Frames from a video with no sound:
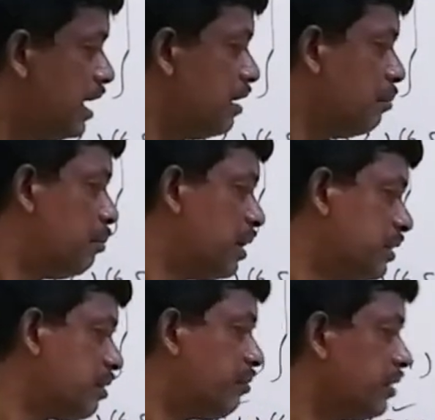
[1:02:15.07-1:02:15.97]

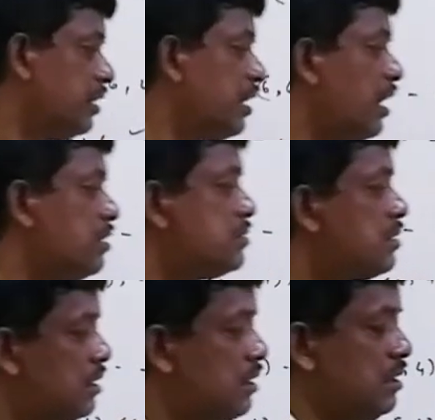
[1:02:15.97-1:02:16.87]
Mother, father and
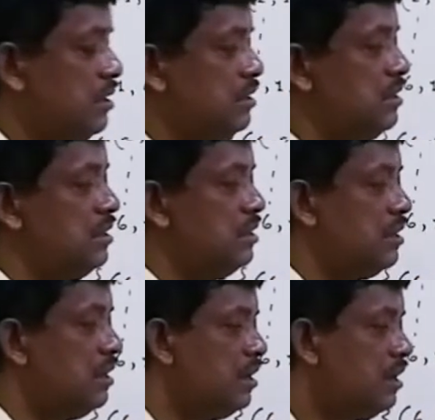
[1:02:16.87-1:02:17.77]
son
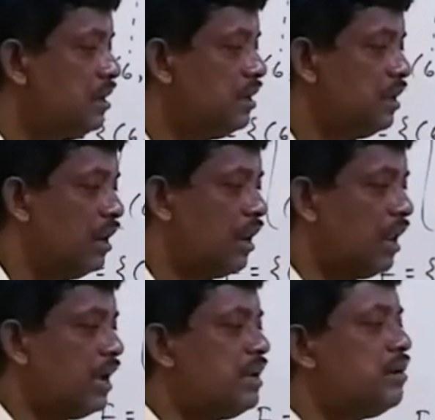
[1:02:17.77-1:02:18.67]

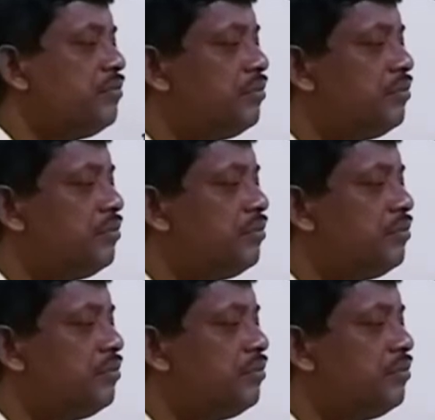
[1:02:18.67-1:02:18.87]
line up